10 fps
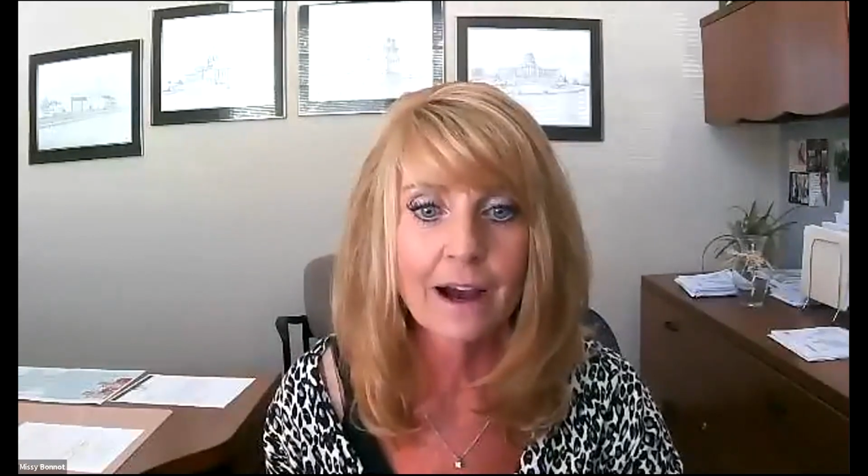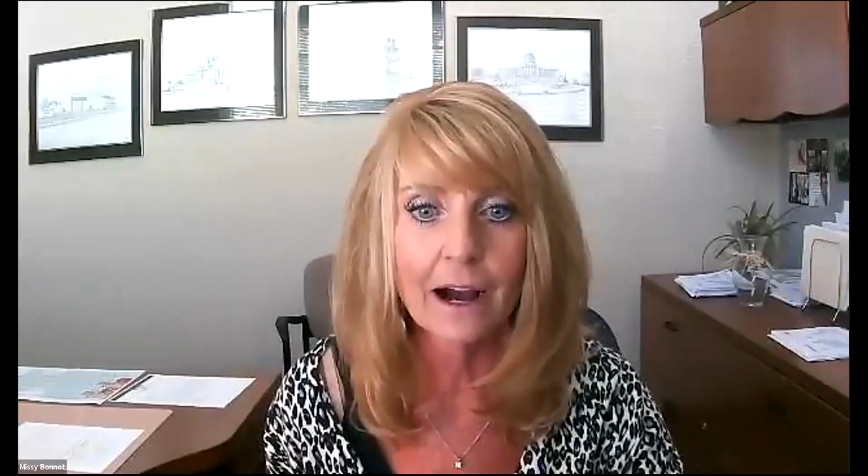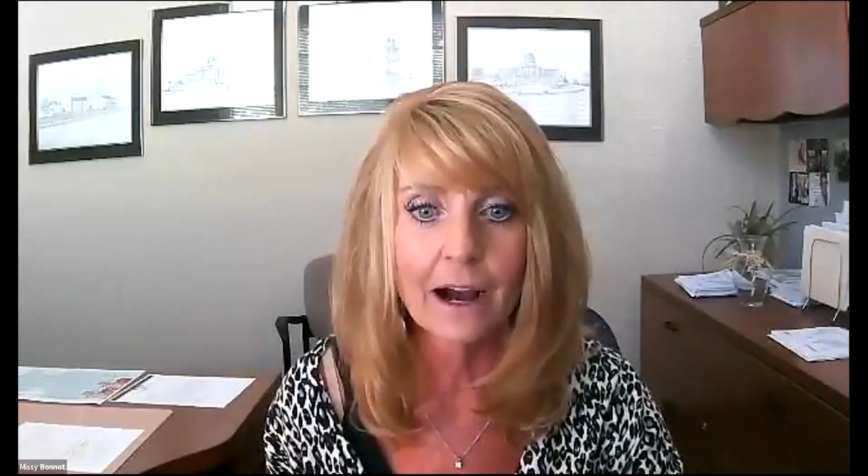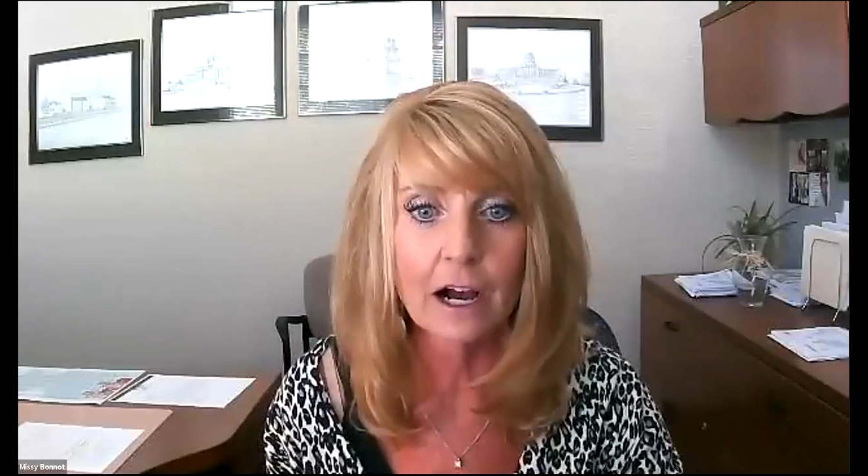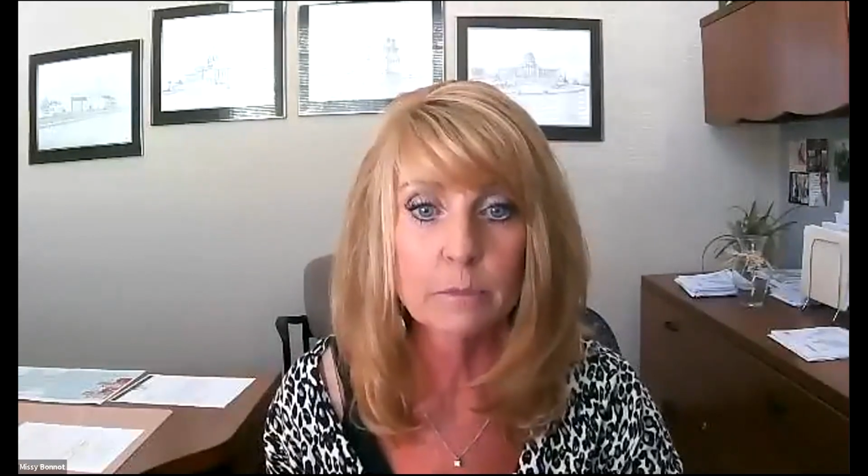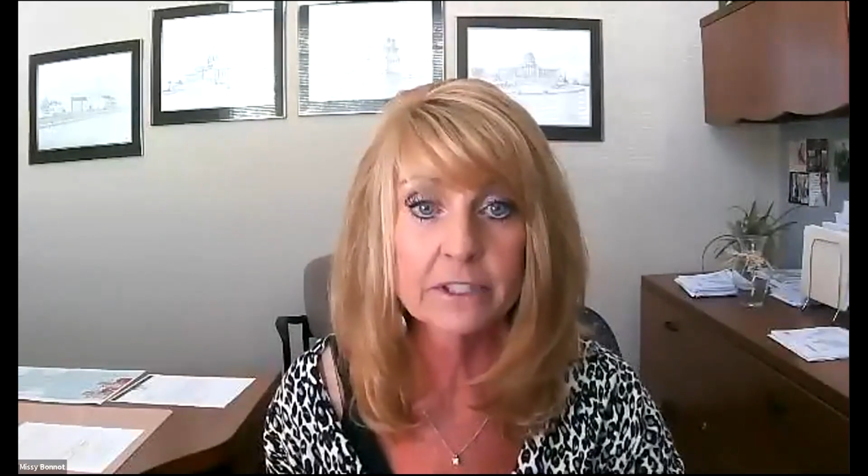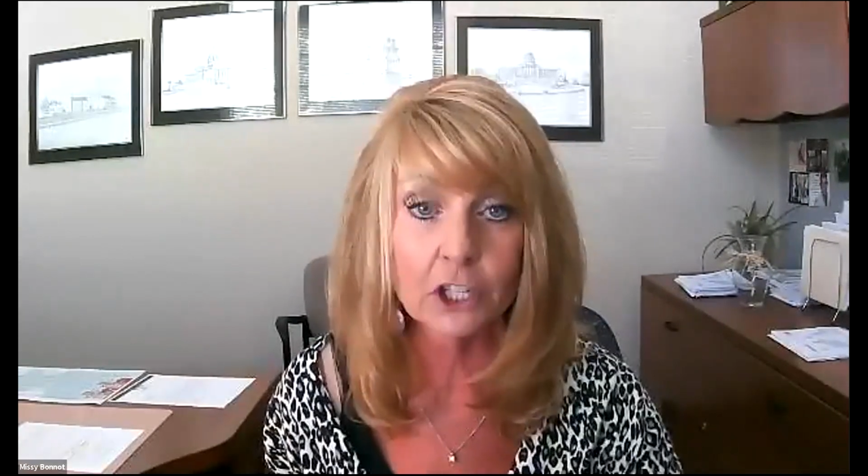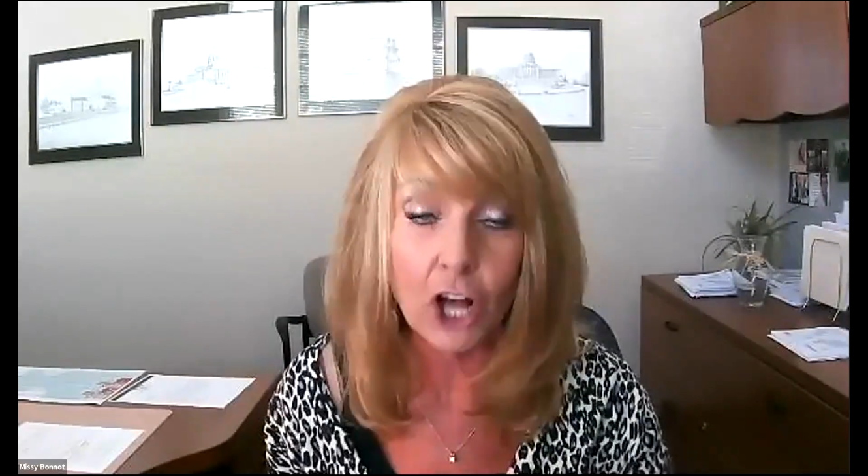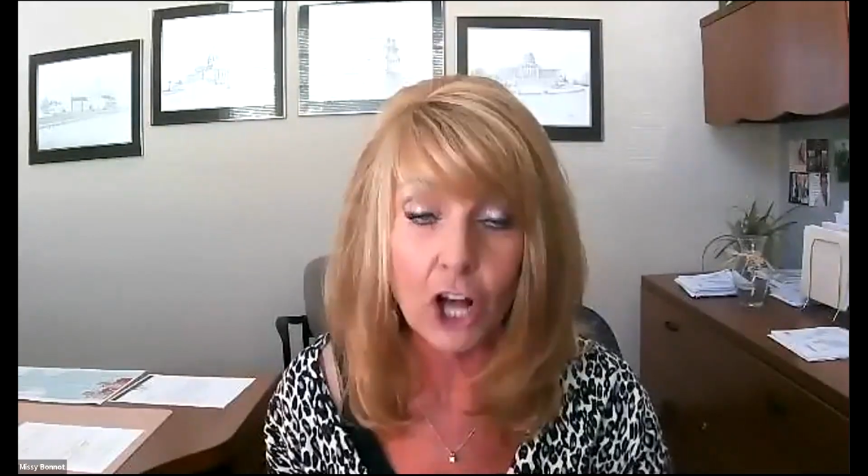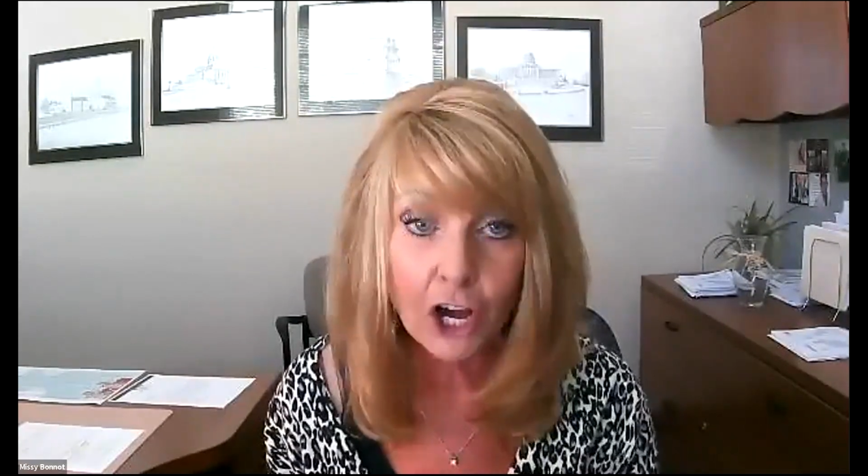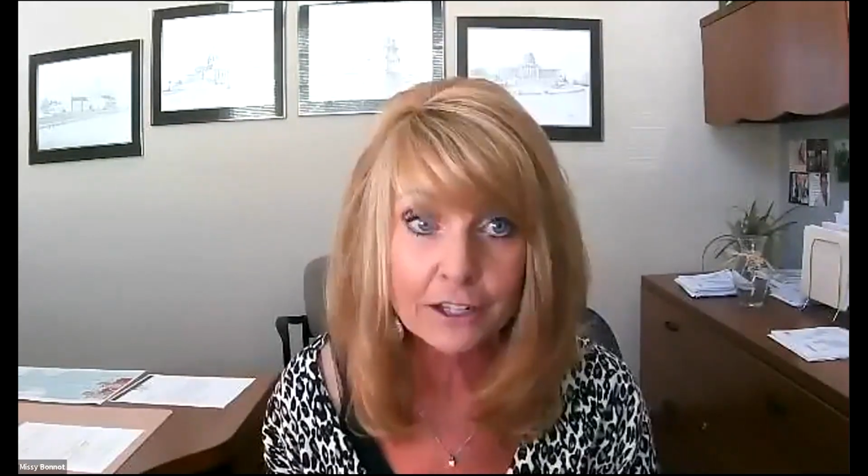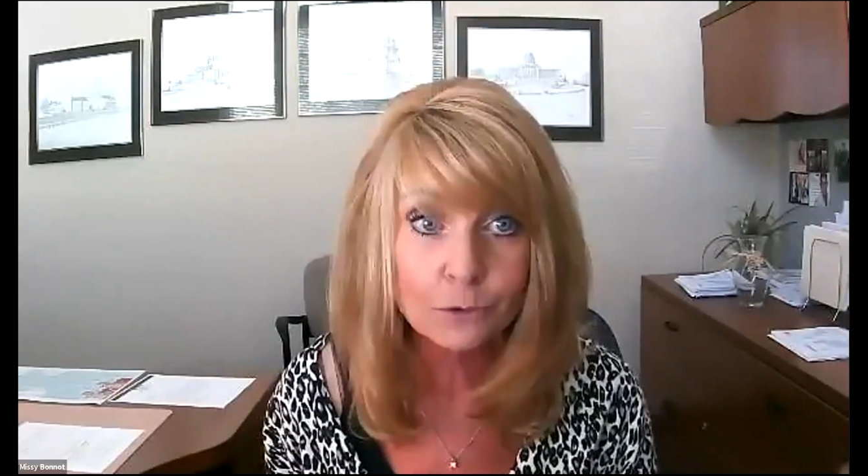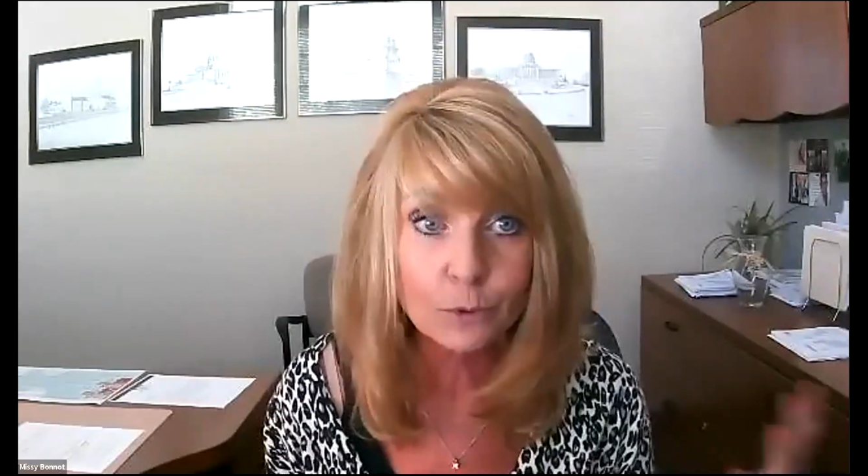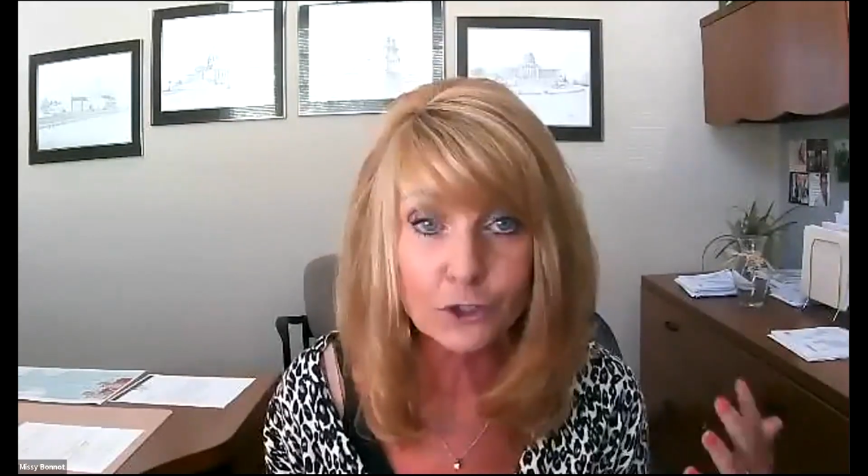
Salons, which